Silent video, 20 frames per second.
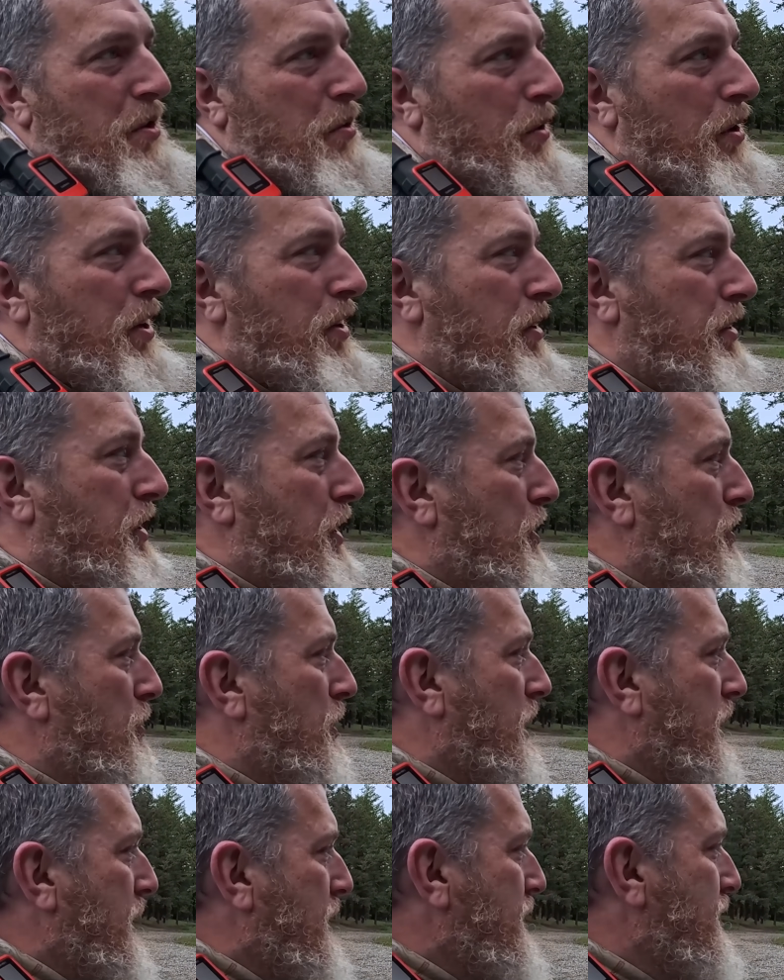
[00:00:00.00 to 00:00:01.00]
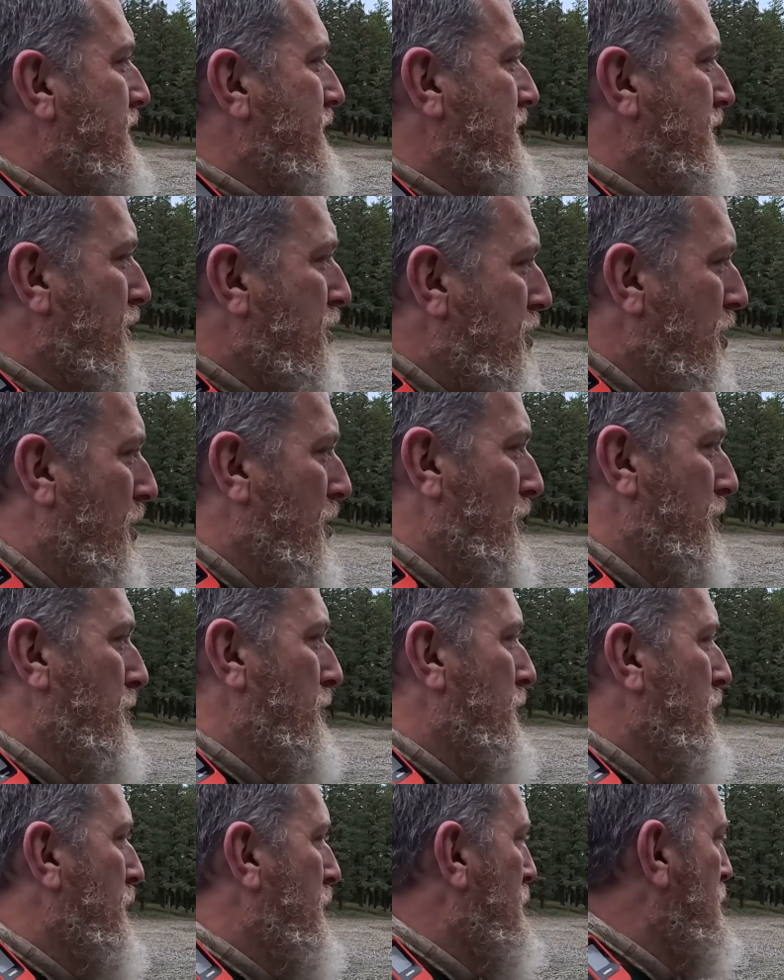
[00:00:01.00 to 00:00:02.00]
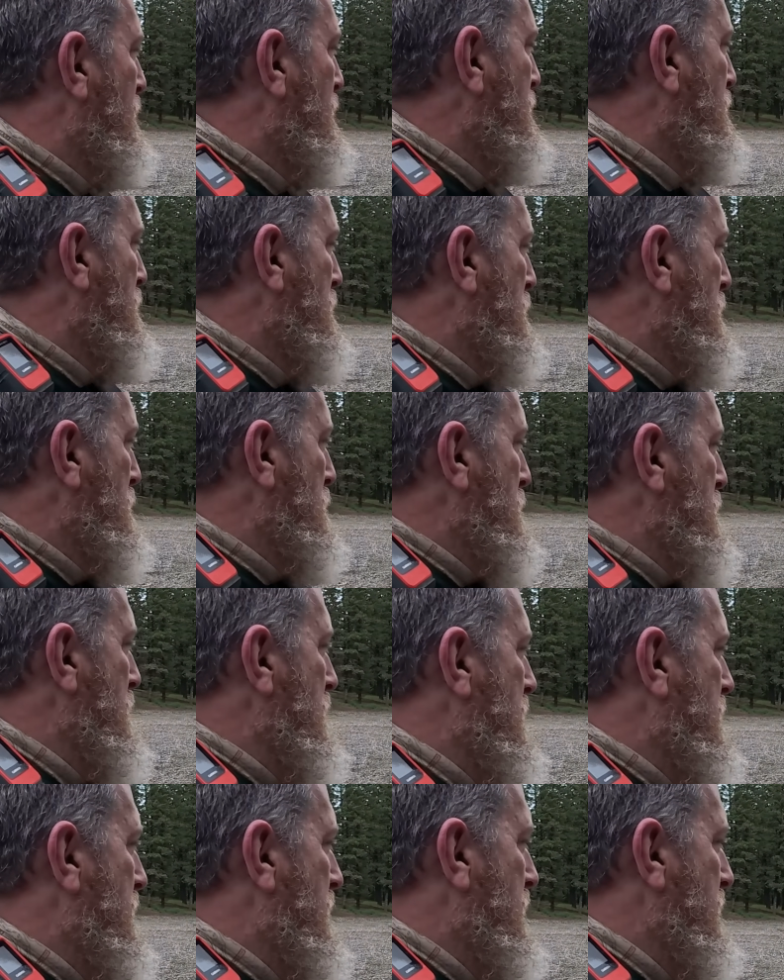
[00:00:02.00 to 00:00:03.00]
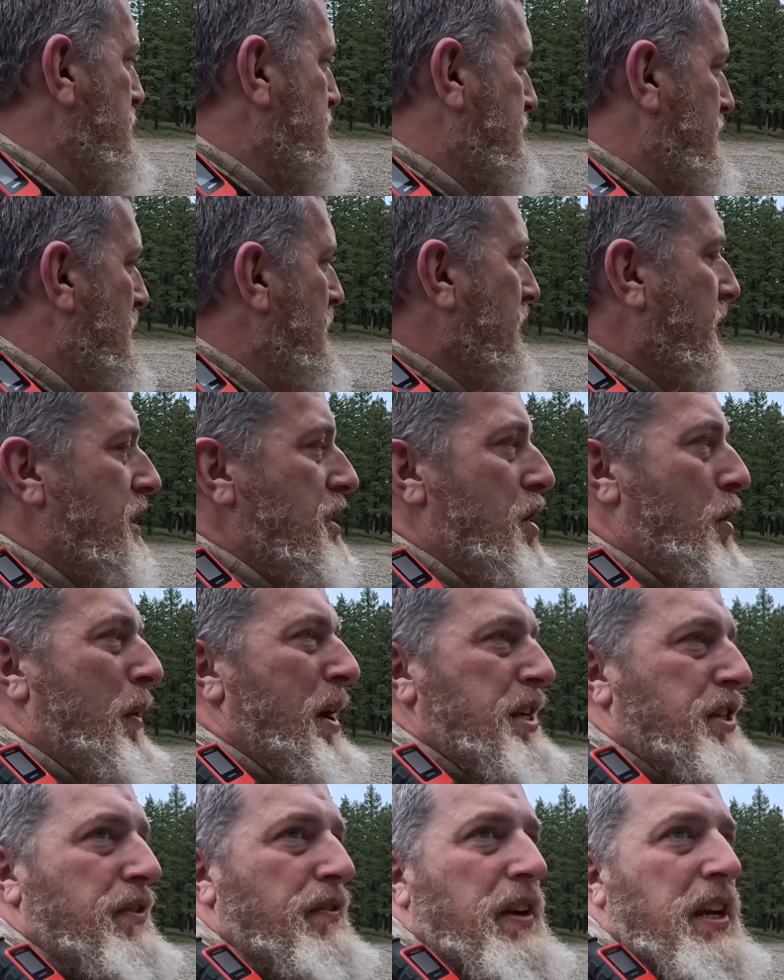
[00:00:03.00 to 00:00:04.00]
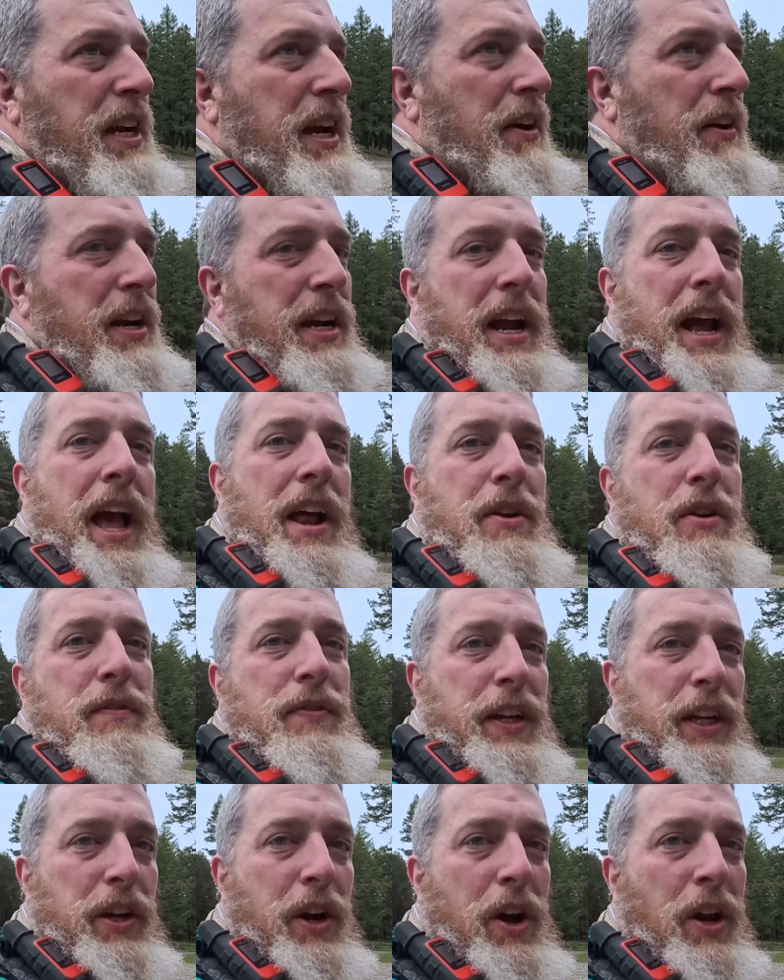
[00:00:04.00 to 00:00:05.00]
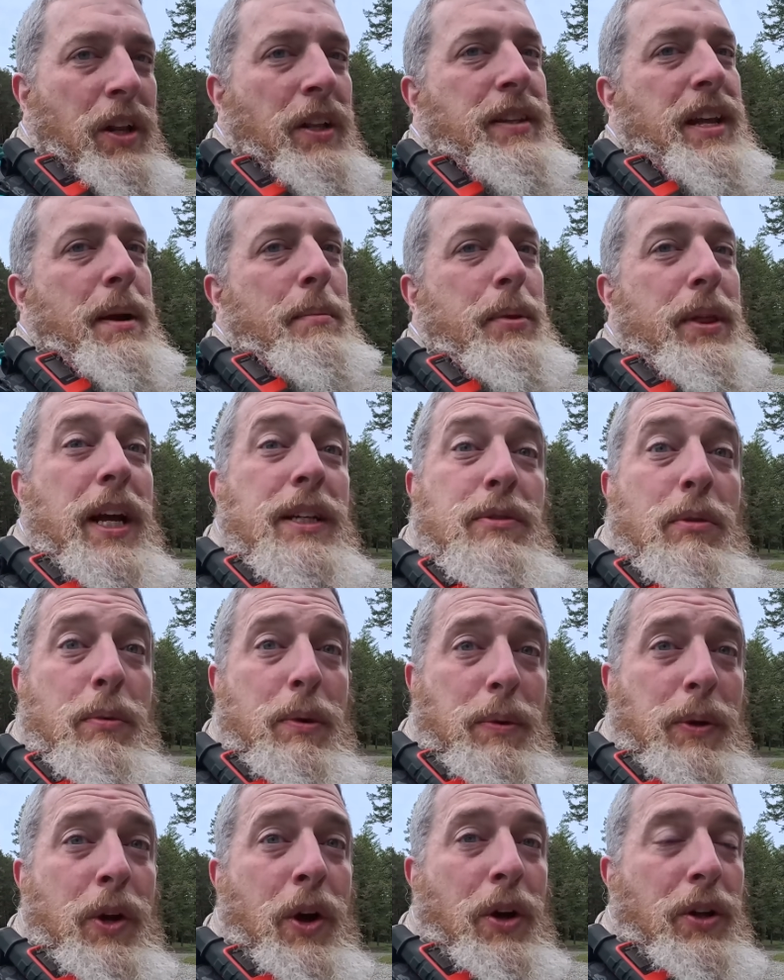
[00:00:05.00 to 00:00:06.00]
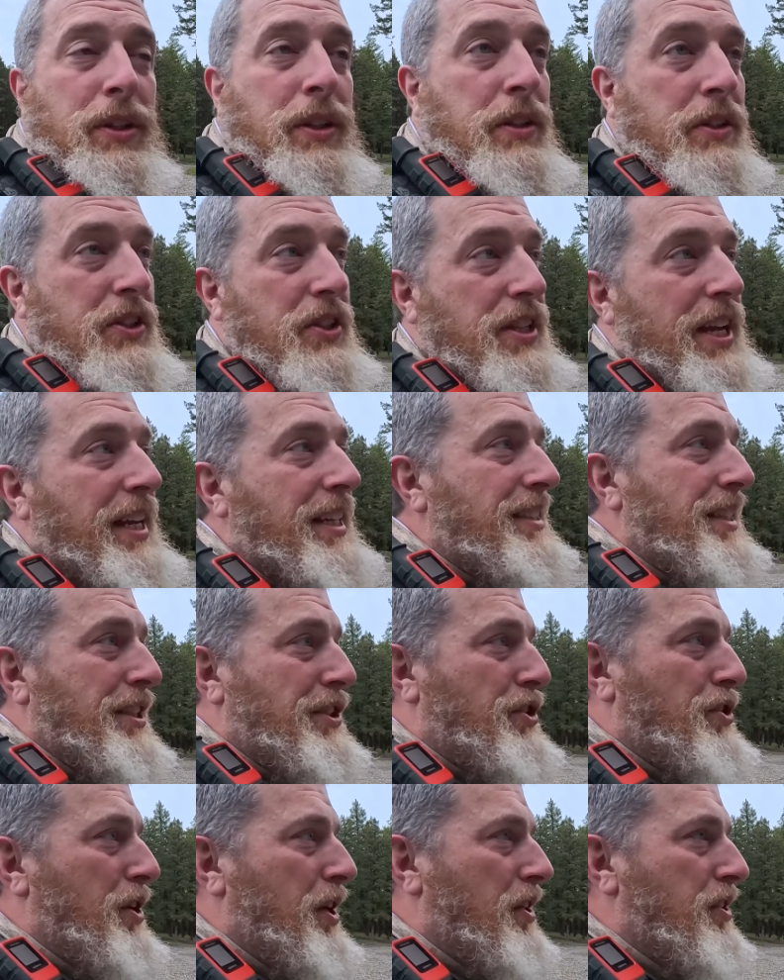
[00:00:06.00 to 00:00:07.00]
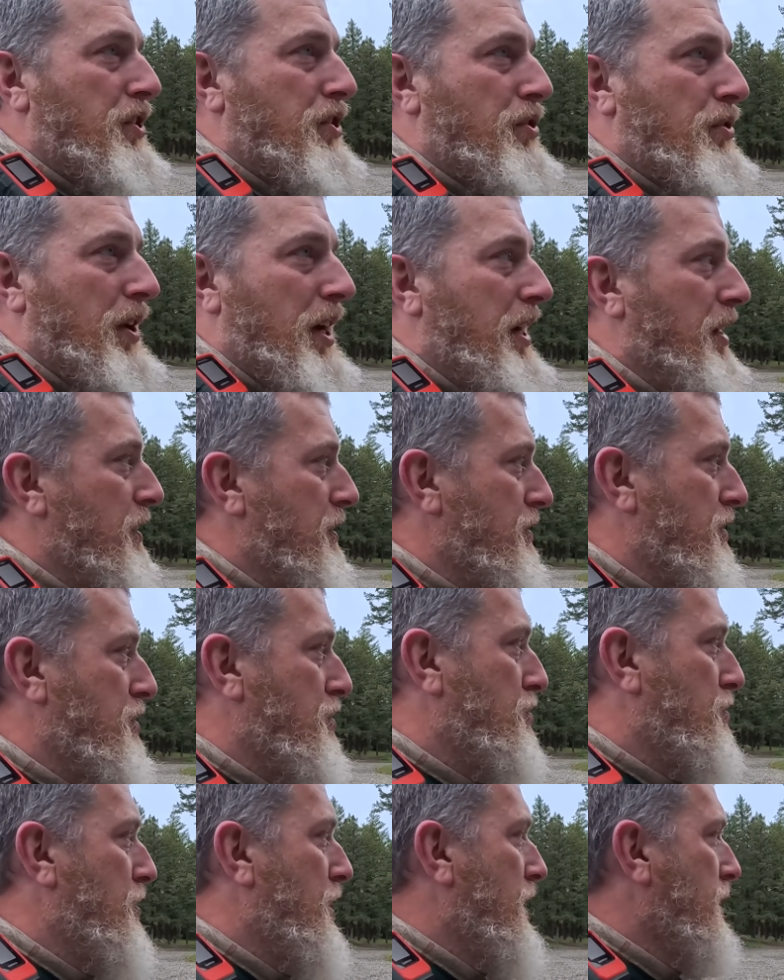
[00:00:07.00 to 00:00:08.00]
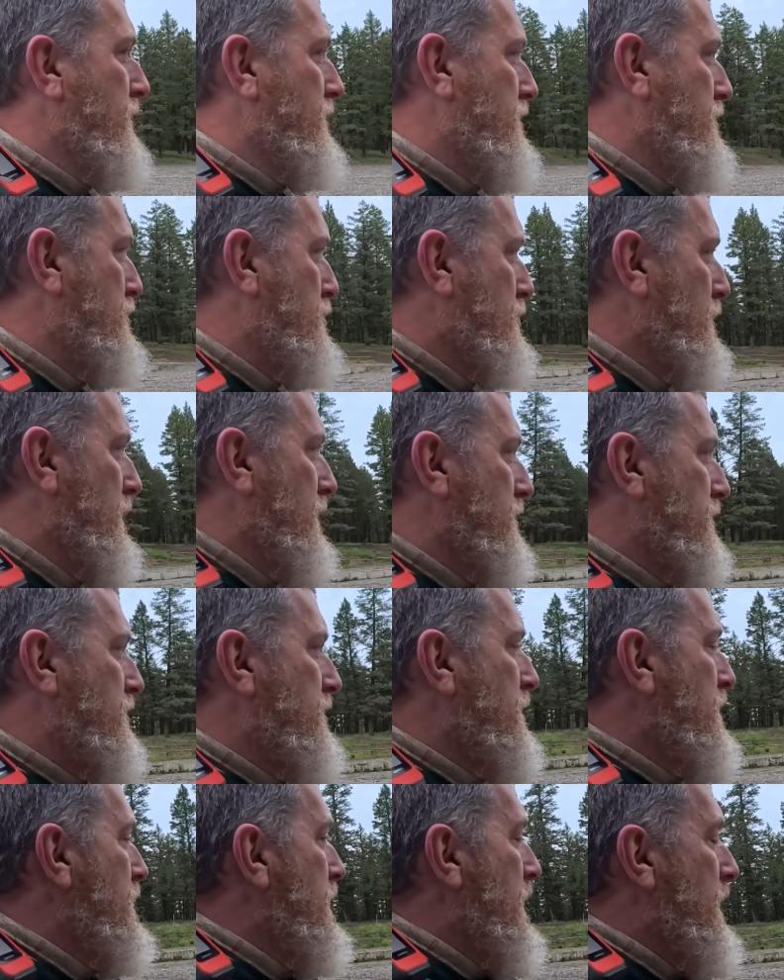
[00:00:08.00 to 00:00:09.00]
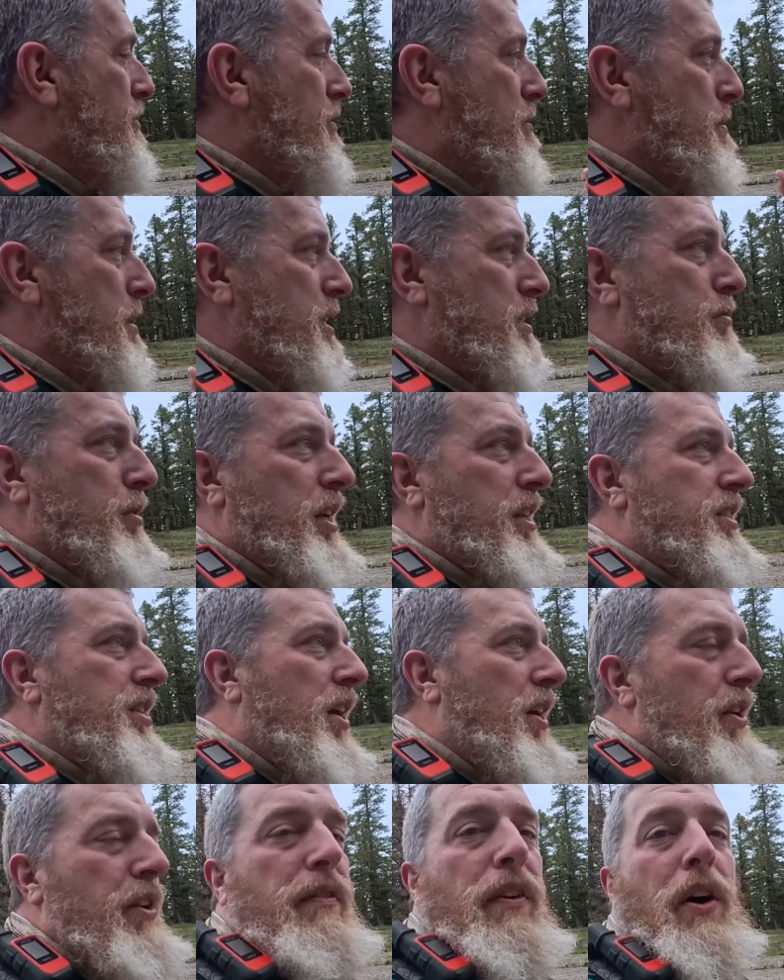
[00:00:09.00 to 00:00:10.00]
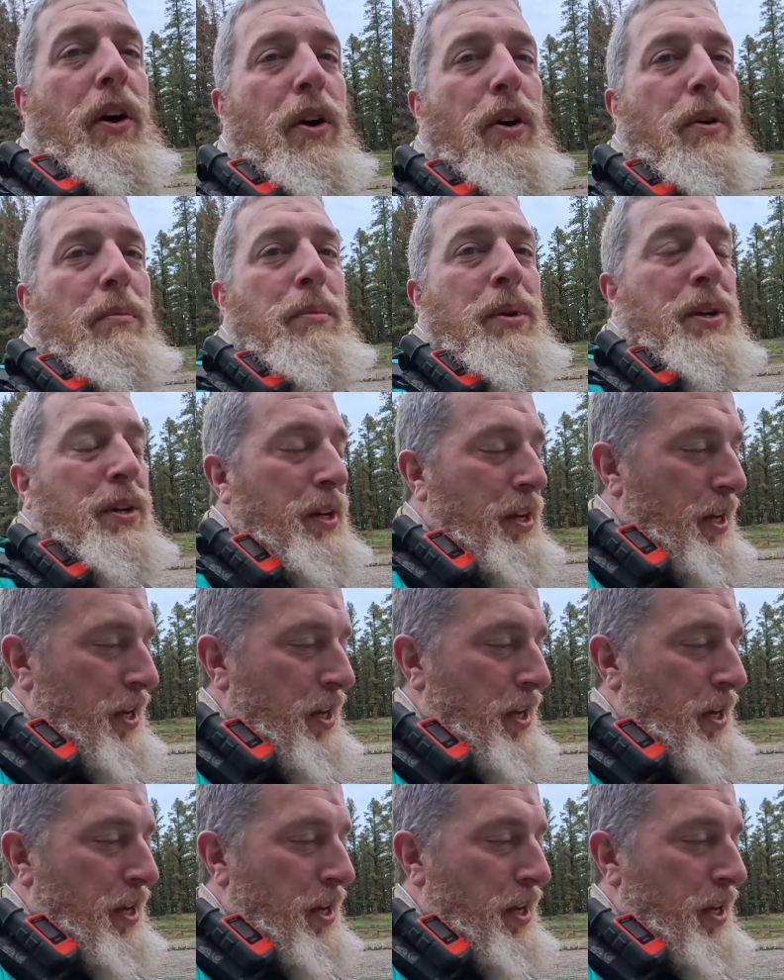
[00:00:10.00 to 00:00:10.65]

We're here at the Greenstone. It's like an OHV area. I don't know if they call it that, but that's what we would call it in the States. It's just trails and trails and trails. It reminds me a ton of home.